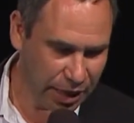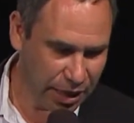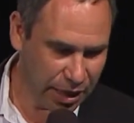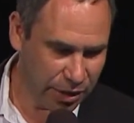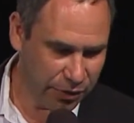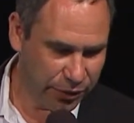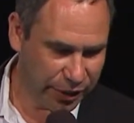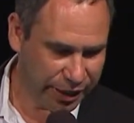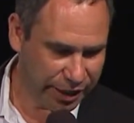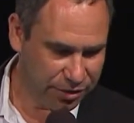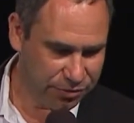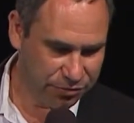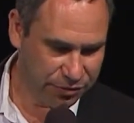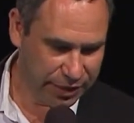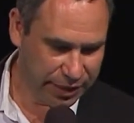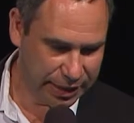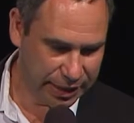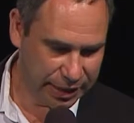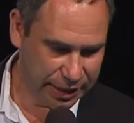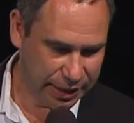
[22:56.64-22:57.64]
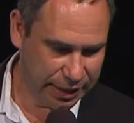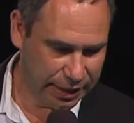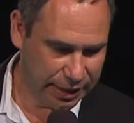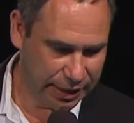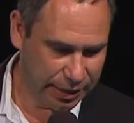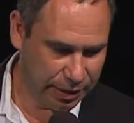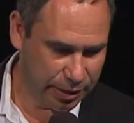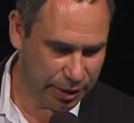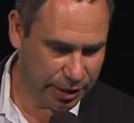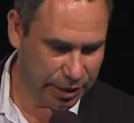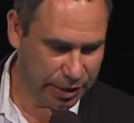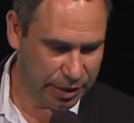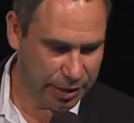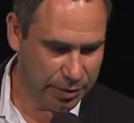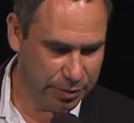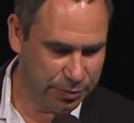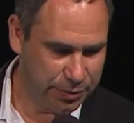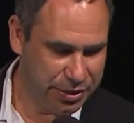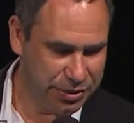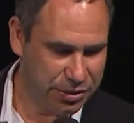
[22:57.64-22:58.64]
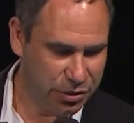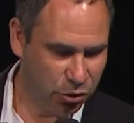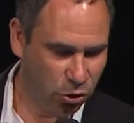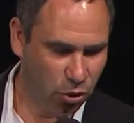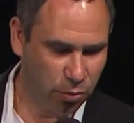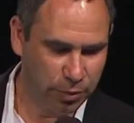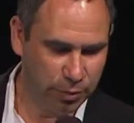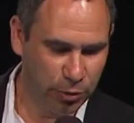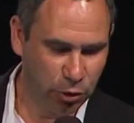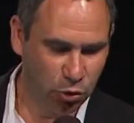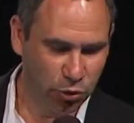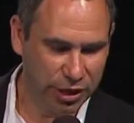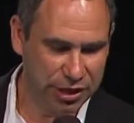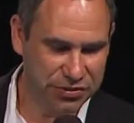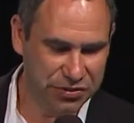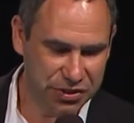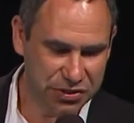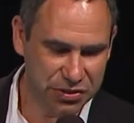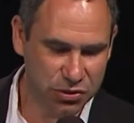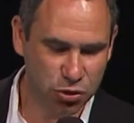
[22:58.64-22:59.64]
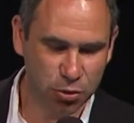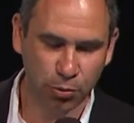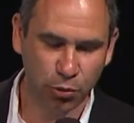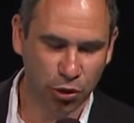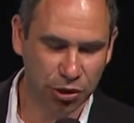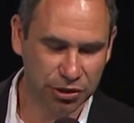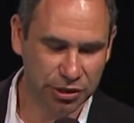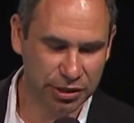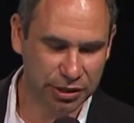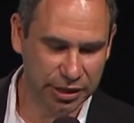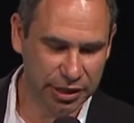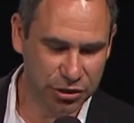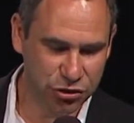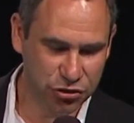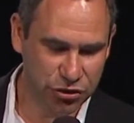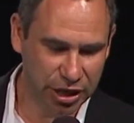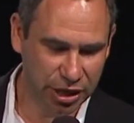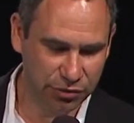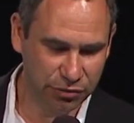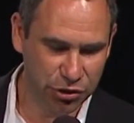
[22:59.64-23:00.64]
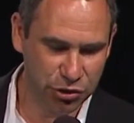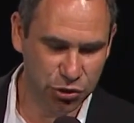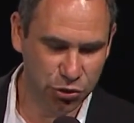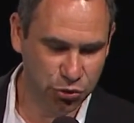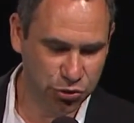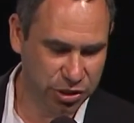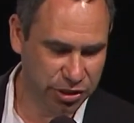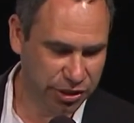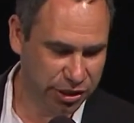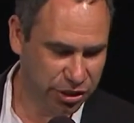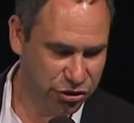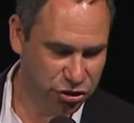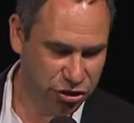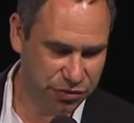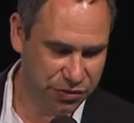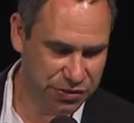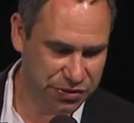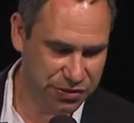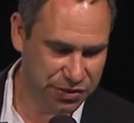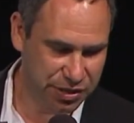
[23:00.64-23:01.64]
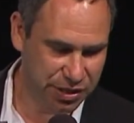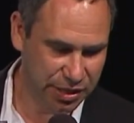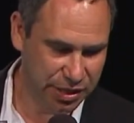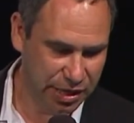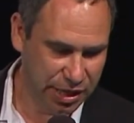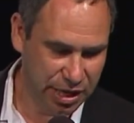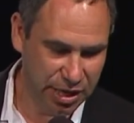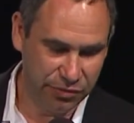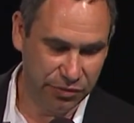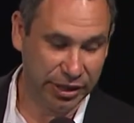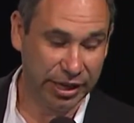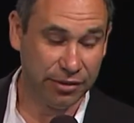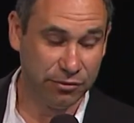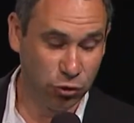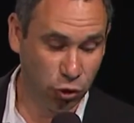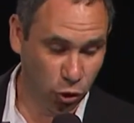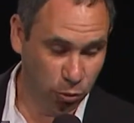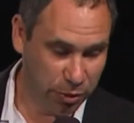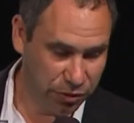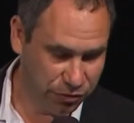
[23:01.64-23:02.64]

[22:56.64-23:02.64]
We have video-ROM Blu-ray disc supporting HDR videos in HEVC. We have Dolby